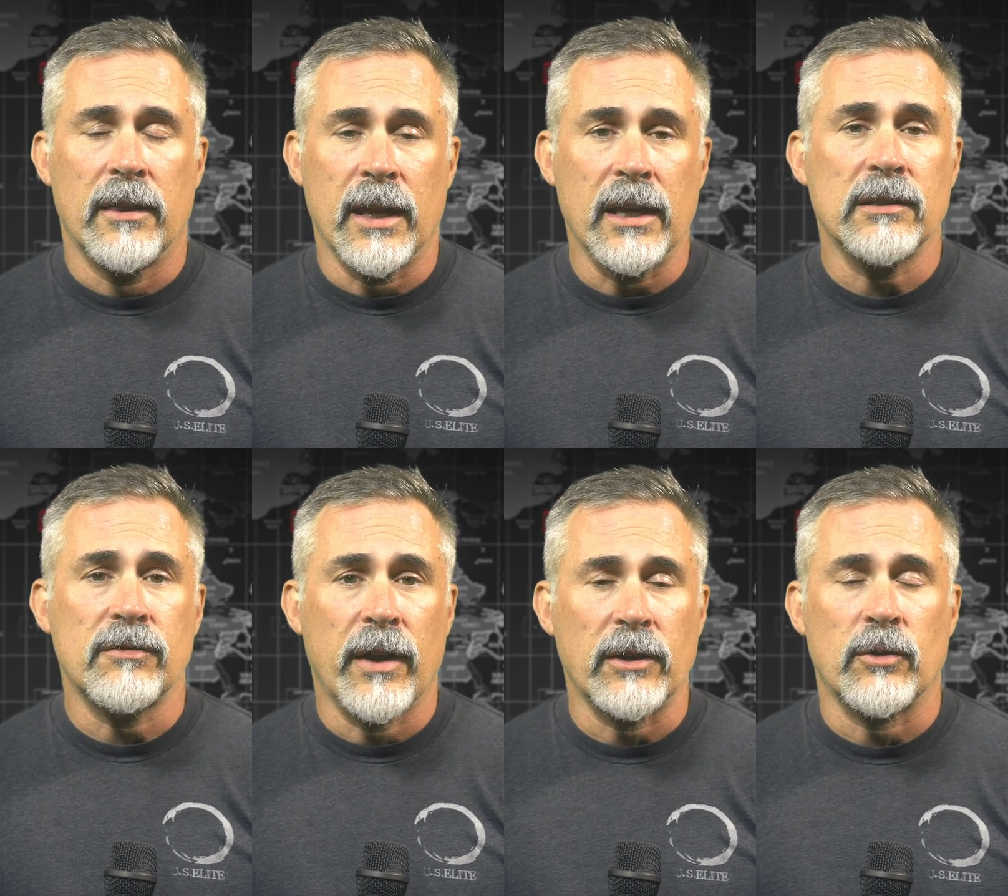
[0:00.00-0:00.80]

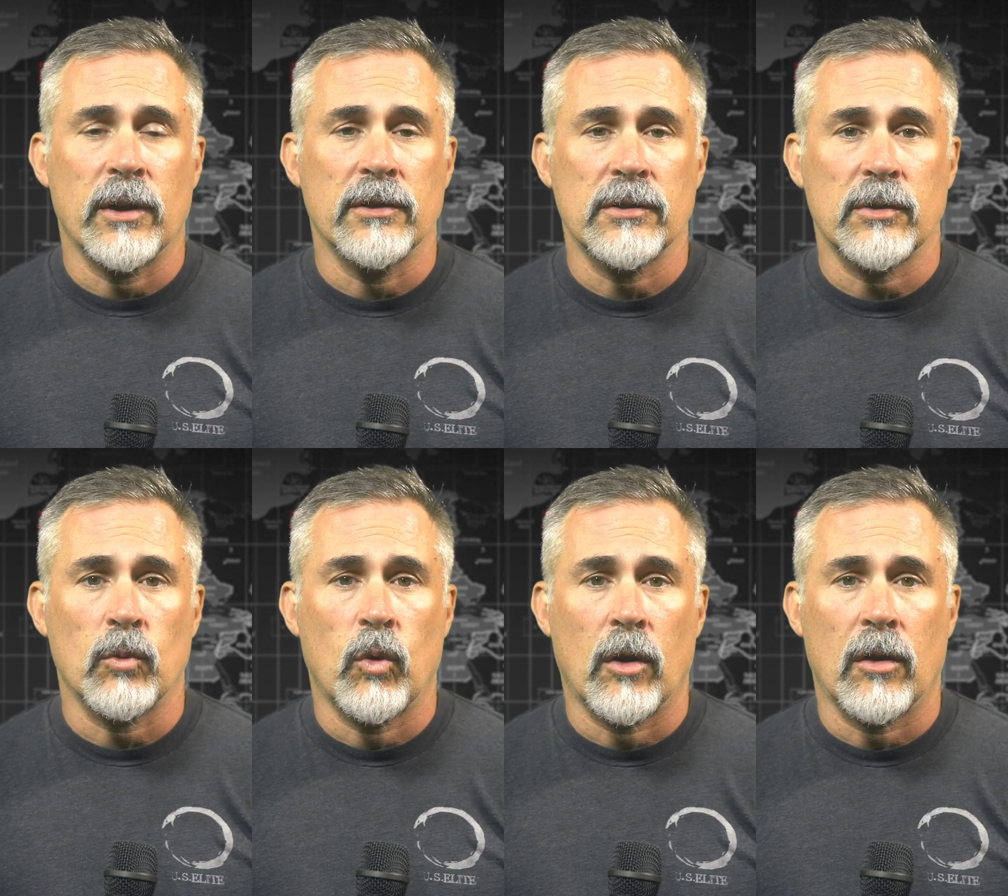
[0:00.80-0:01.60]
these veterans
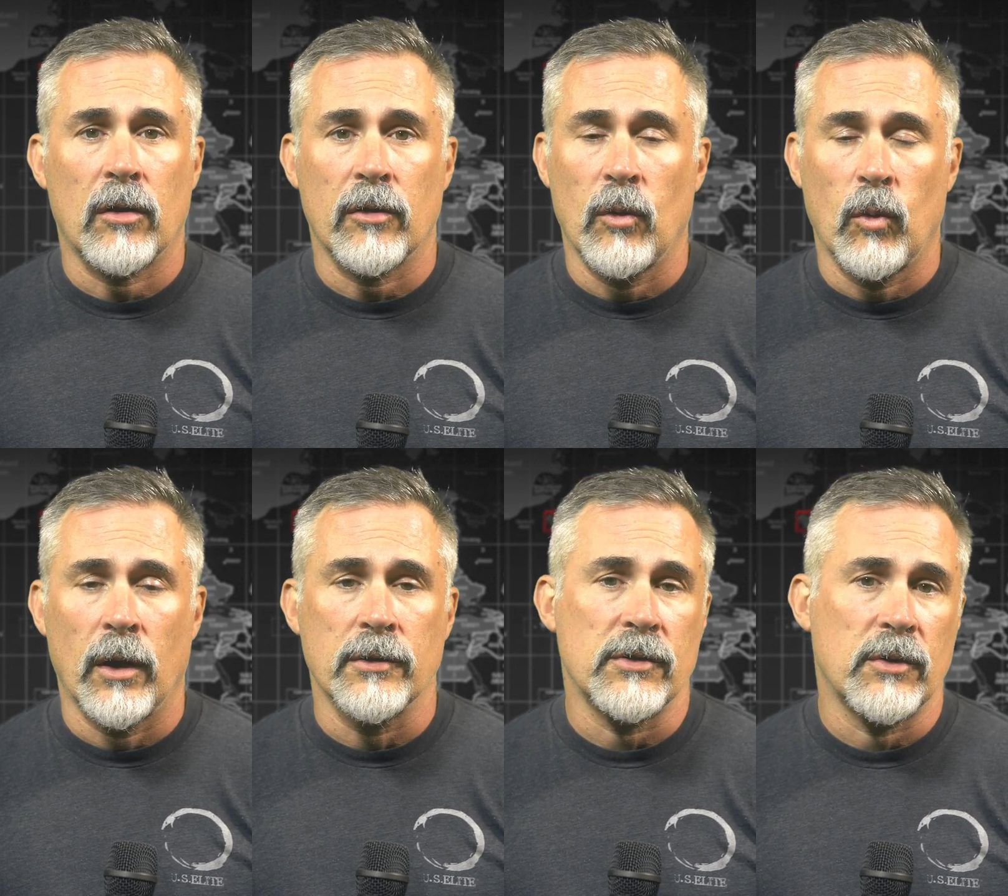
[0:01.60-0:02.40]
were the
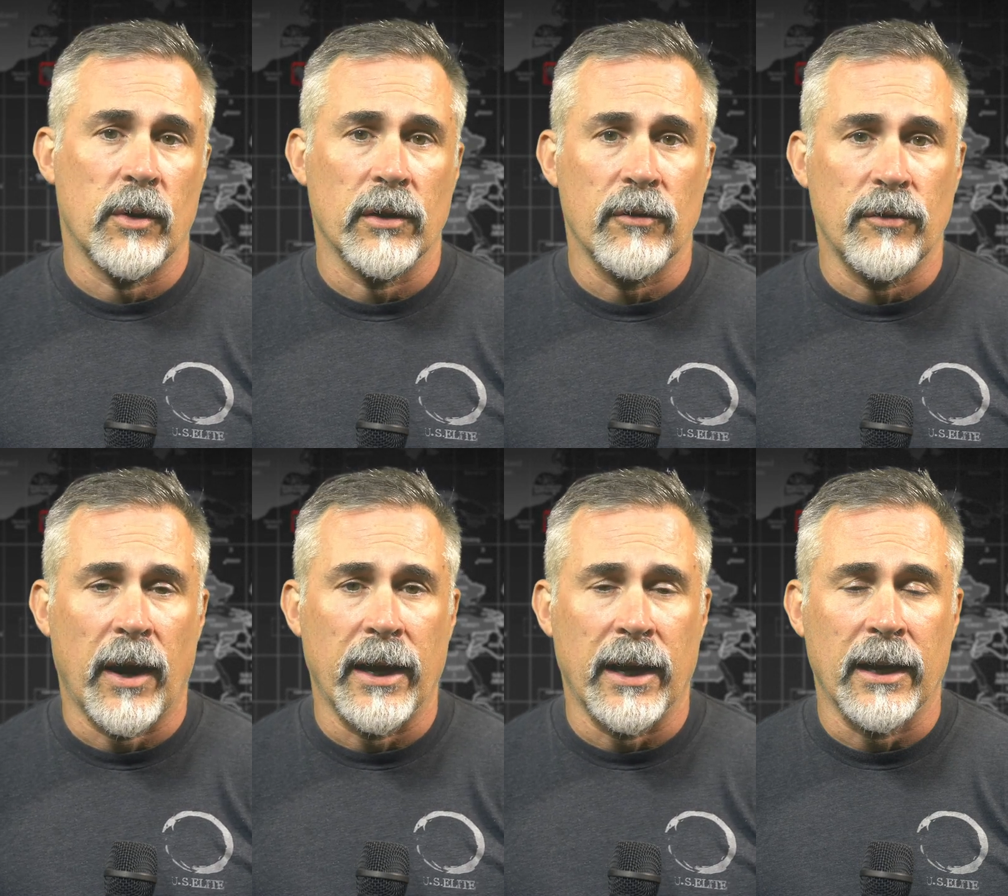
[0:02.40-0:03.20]
ones doing the
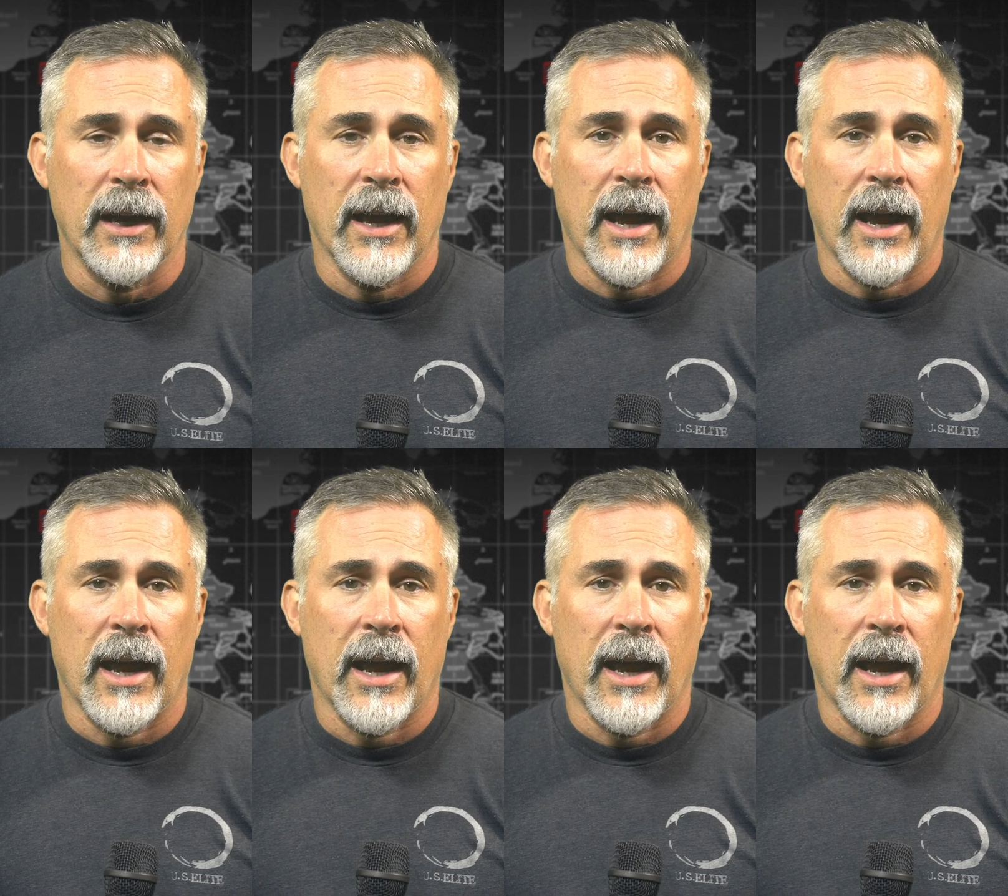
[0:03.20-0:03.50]
fighting,